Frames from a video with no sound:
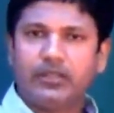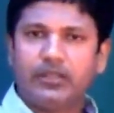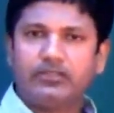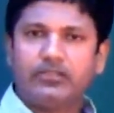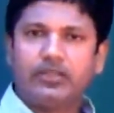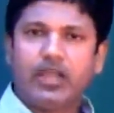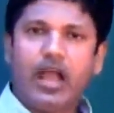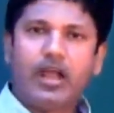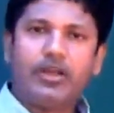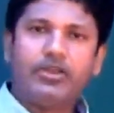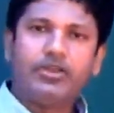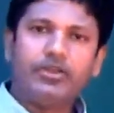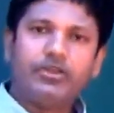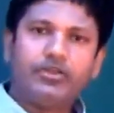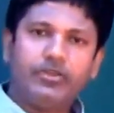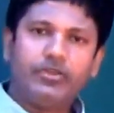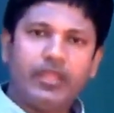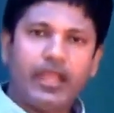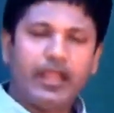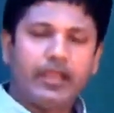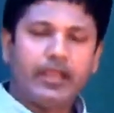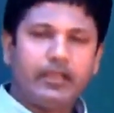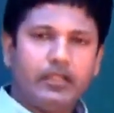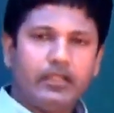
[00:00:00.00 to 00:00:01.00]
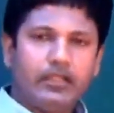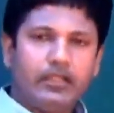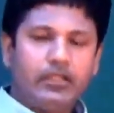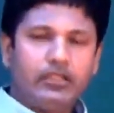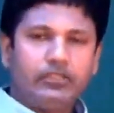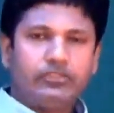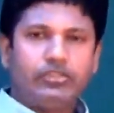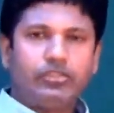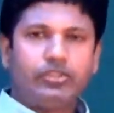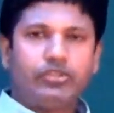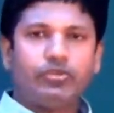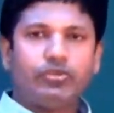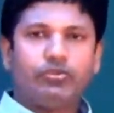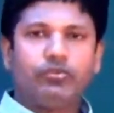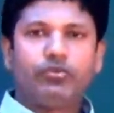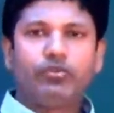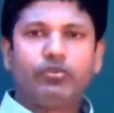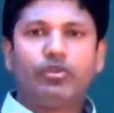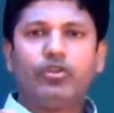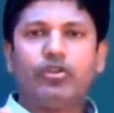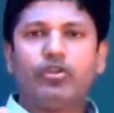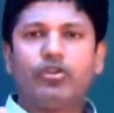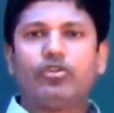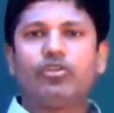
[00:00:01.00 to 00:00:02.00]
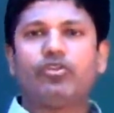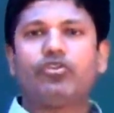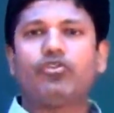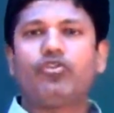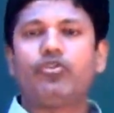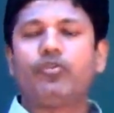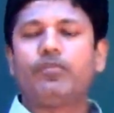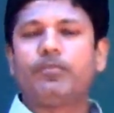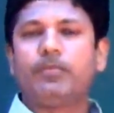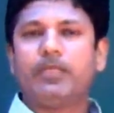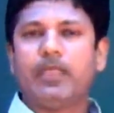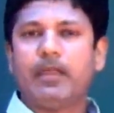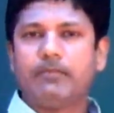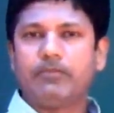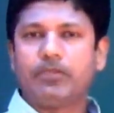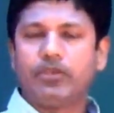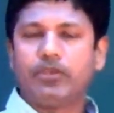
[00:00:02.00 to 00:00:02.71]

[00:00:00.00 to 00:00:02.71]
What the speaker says: So how do you do that? So you group them.